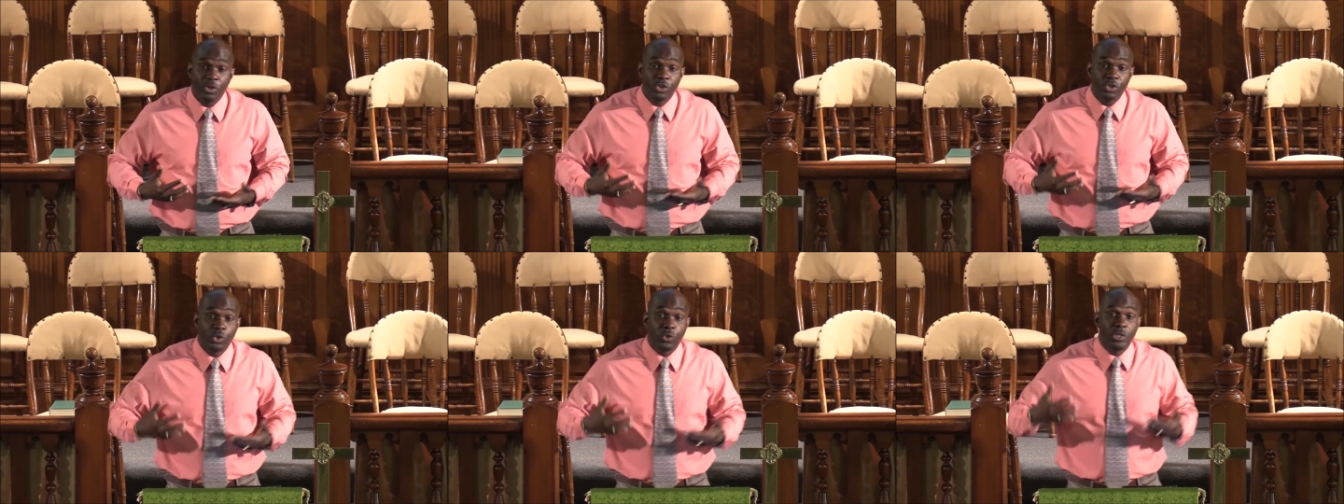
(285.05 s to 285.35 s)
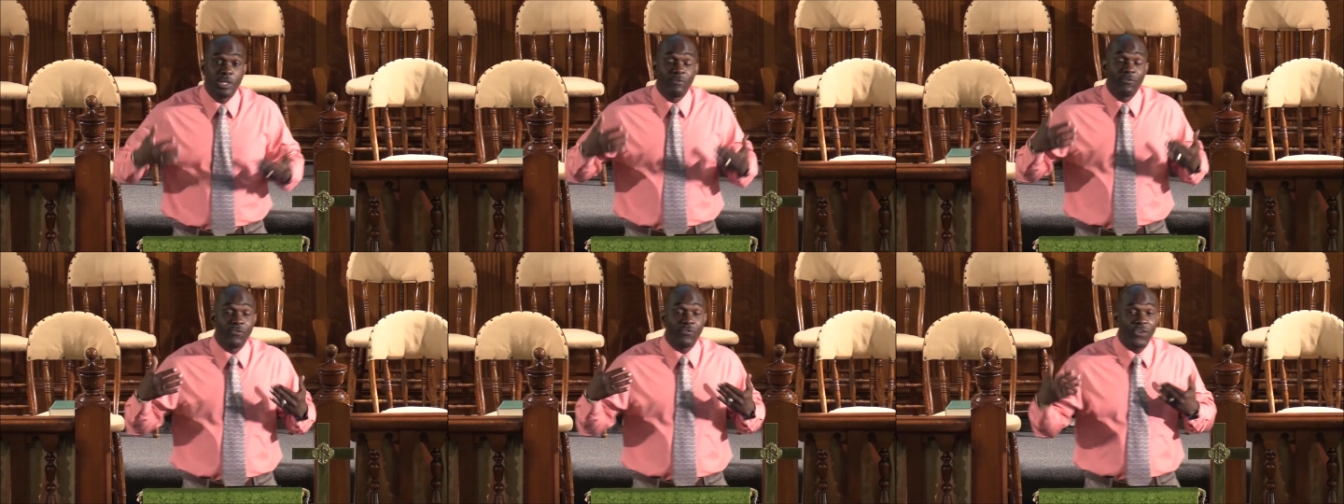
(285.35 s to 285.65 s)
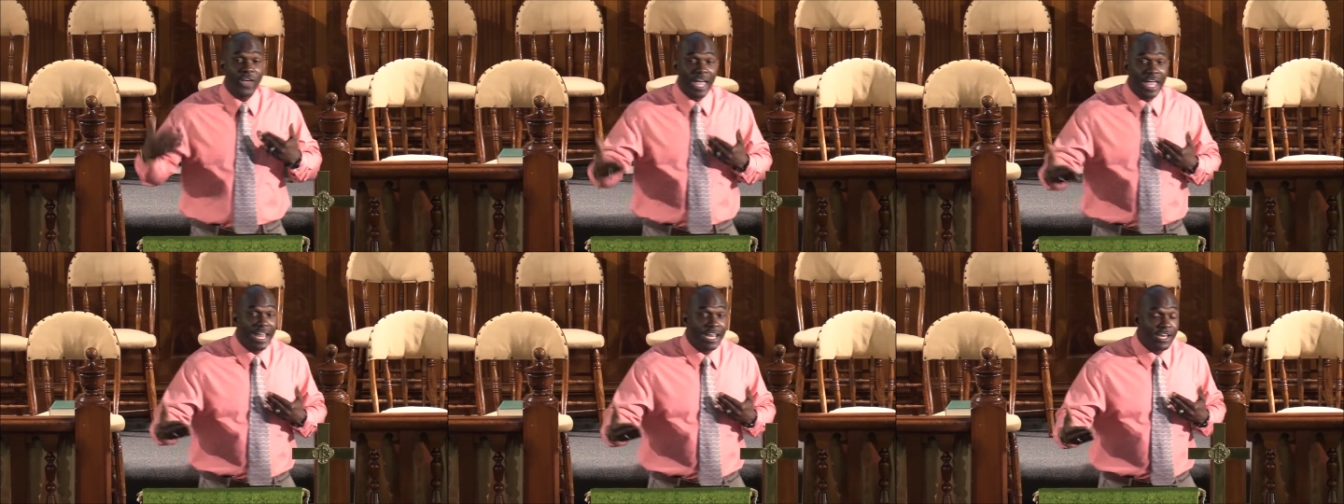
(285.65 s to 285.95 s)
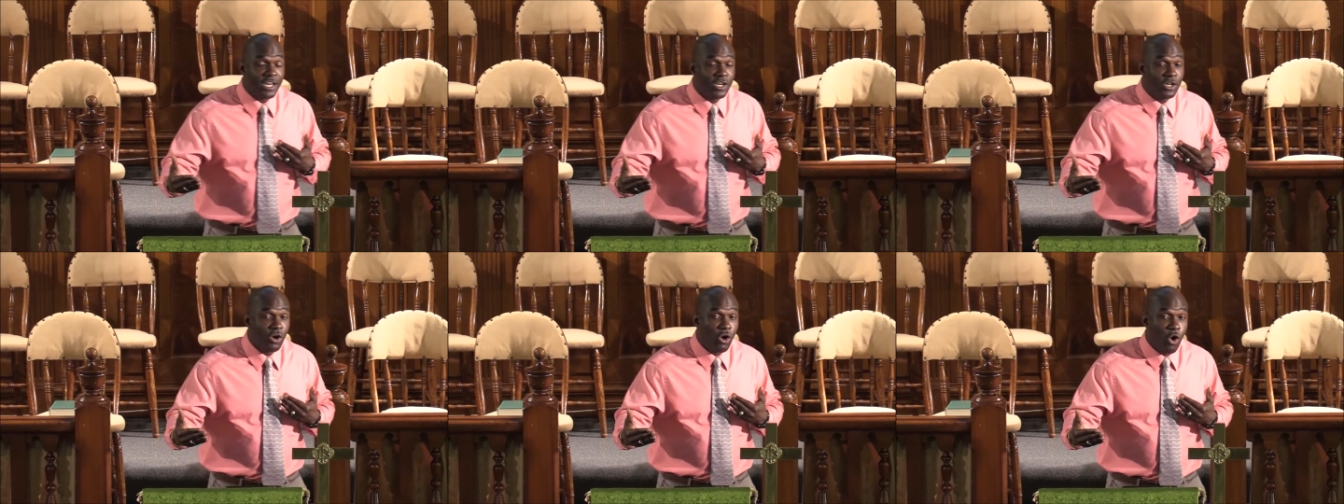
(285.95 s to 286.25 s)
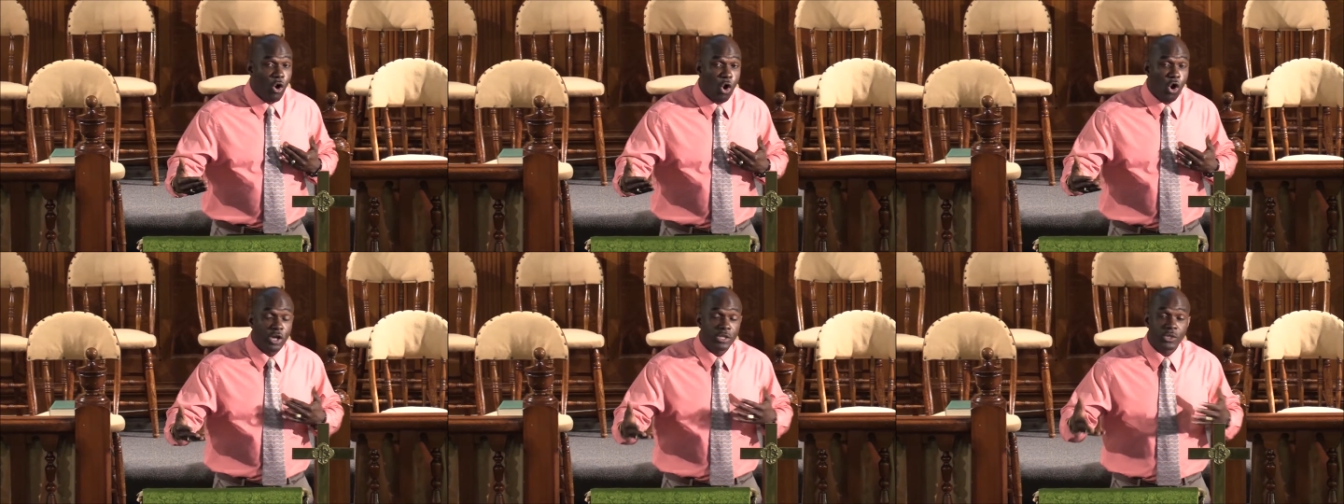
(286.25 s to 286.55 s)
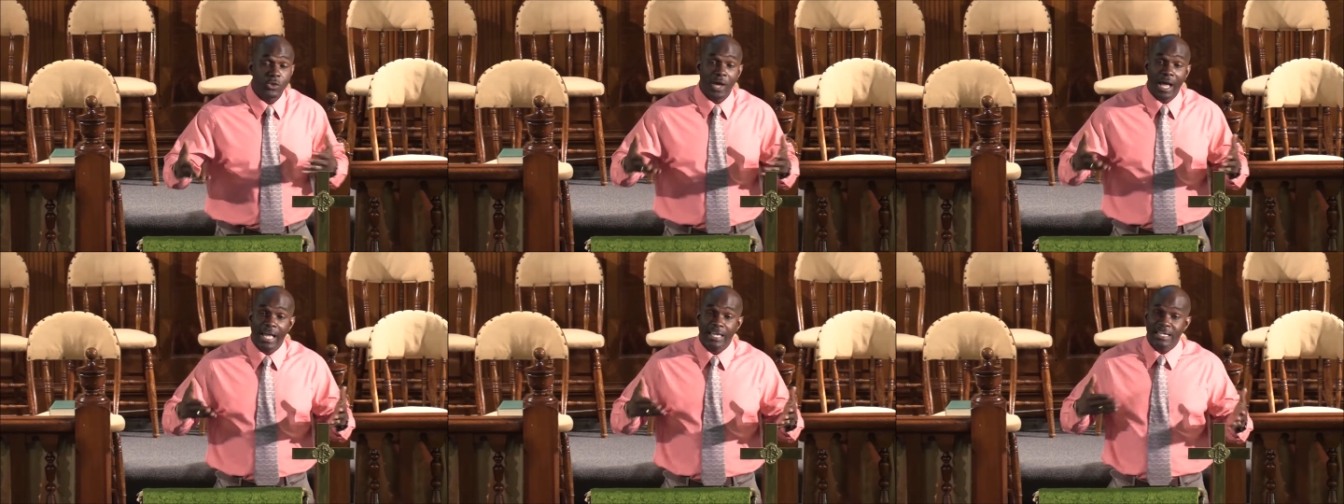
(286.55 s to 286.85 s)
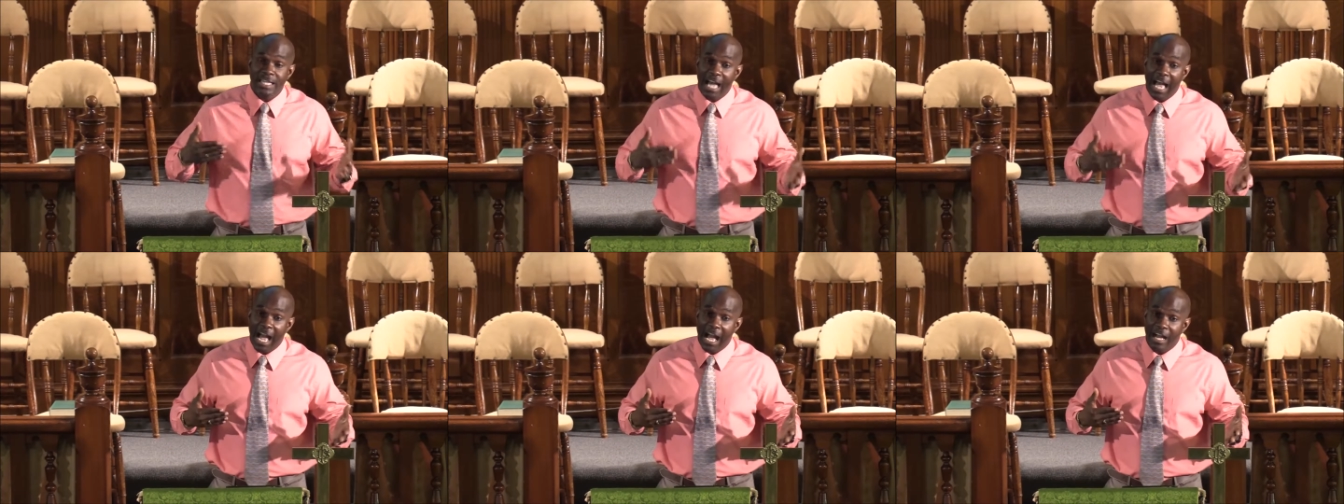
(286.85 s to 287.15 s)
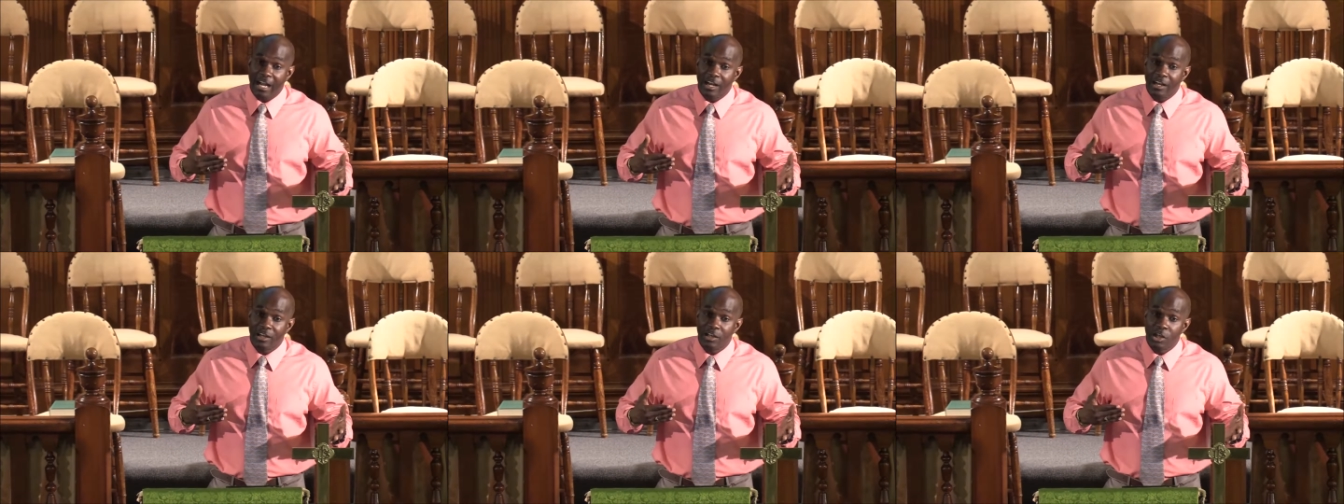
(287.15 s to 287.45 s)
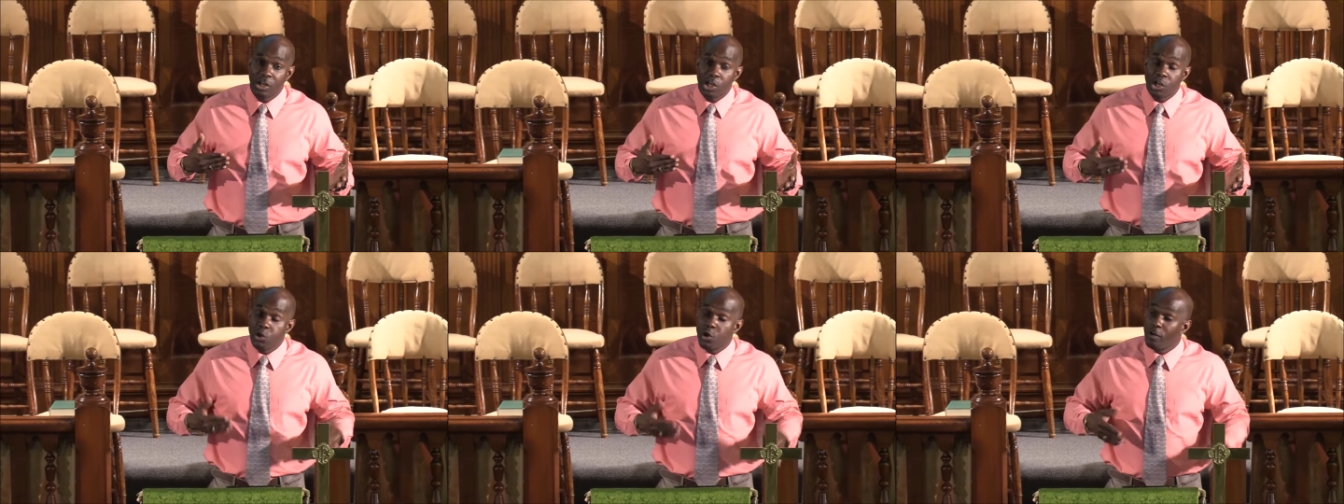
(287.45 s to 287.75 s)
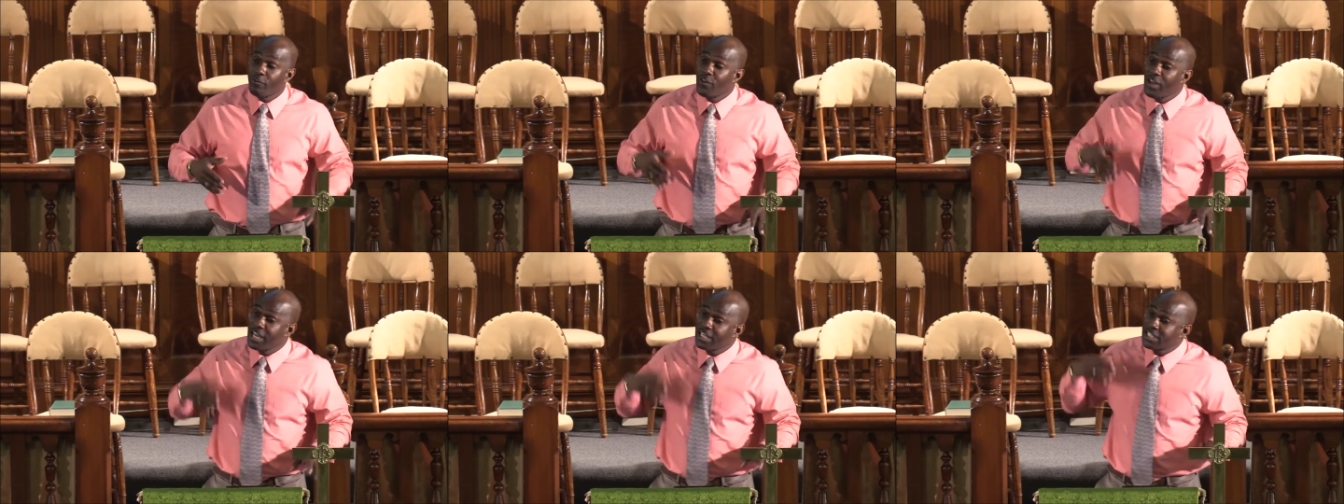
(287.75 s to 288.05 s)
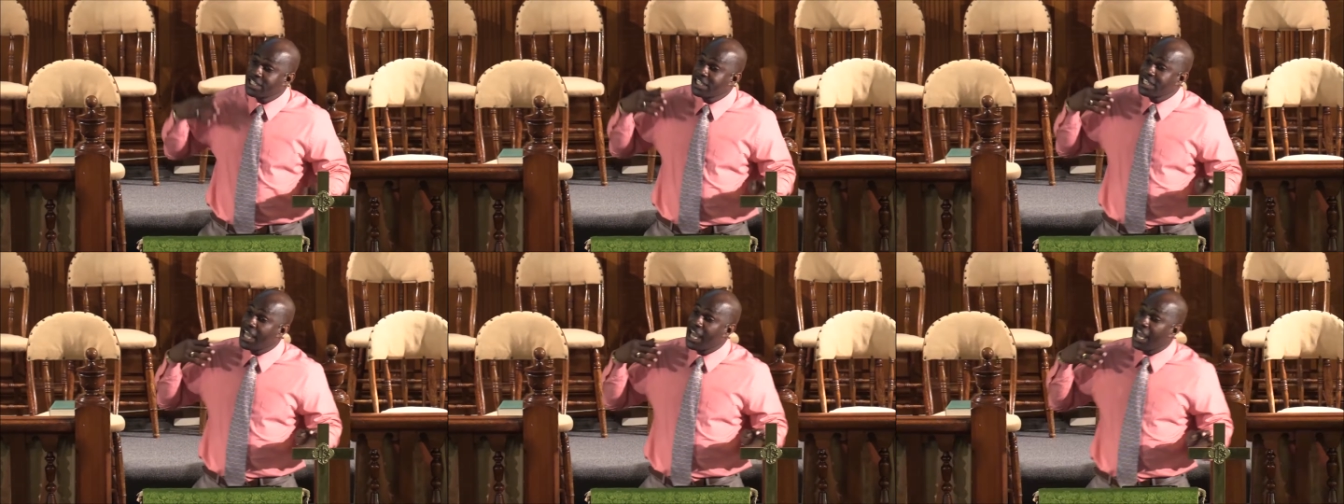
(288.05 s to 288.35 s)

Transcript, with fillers: to defend or to attack. Now, if they see